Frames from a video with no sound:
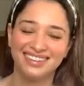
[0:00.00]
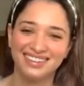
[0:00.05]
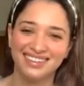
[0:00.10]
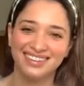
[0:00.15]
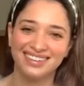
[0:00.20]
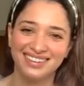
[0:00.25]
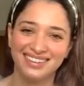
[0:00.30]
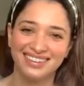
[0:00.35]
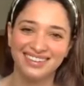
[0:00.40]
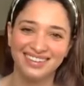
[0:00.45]

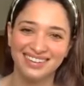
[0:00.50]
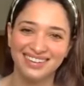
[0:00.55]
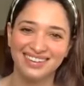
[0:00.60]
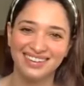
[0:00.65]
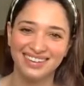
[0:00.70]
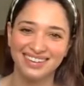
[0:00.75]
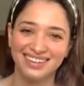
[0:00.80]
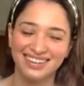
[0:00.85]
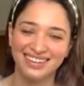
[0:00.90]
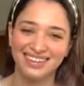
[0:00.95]

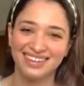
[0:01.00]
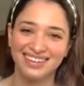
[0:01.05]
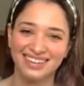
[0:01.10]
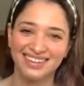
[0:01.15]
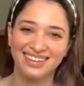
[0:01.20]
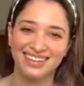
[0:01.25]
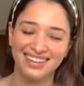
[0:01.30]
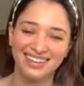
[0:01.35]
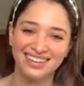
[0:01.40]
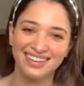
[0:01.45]

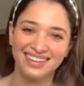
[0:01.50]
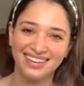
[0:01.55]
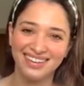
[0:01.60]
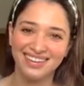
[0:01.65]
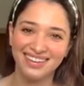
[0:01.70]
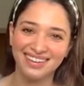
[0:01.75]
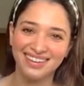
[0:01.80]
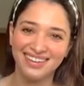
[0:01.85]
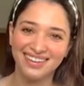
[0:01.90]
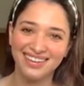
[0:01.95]

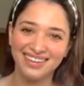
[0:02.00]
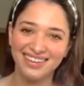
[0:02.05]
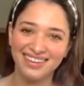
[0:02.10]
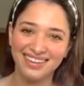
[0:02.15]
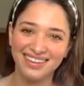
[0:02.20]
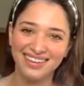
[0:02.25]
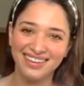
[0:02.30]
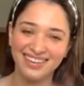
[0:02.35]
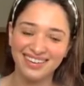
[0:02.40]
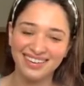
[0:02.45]

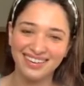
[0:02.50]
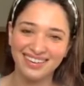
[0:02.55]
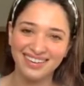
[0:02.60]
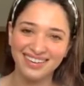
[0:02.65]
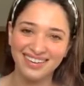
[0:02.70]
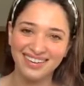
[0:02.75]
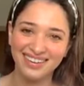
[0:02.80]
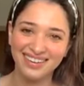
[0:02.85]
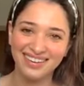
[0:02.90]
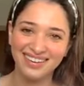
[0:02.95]

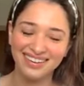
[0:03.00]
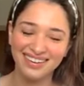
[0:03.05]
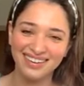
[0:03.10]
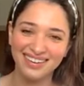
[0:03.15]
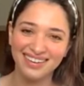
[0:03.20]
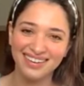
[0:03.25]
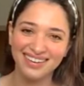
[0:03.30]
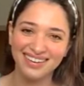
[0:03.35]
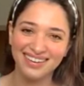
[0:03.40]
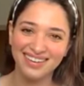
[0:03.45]

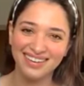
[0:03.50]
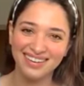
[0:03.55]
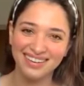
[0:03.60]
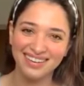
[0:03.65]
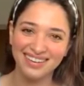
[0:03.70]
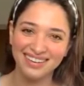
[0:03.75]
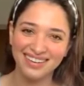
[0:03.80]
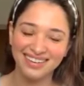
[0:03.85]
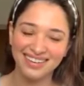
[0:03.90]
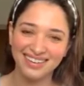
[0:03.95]

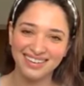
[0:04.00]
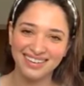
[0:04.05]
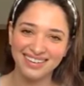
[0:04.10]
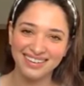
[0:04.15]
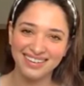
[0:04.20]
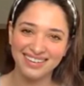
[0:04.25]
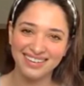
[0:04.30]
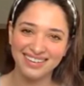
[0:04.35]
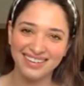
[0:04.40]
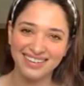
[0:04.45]

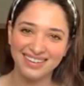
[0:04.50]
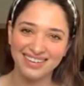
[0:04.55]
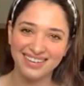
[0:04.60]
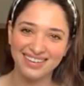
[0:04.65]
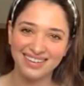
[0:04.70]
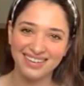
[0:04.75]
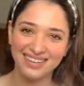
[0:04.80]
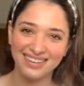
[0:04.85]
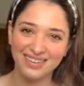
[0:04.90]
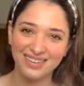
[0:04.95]

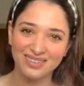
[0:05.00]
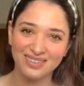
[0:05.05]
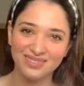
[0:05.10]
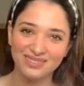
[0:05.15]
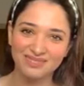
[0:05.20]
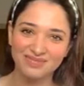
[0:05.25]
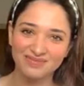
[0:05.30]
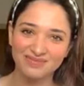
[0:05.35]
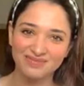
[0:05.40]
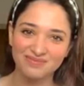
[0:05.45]

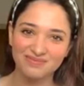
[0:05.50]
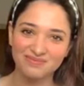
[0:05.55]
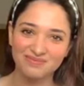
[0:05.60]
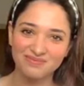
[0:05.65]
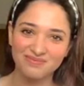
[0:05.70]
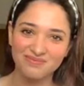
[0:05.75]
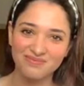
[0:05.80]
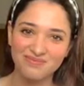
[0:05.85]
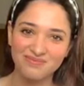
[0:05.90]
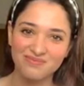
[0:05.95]

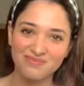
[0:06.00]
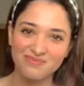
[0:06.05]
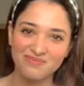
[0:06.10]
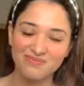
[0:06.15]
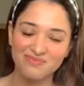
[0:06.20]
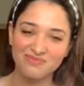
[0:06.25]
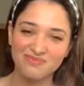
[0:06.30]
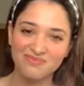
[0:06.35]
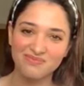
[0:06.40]
No words are spoken by the person on screen.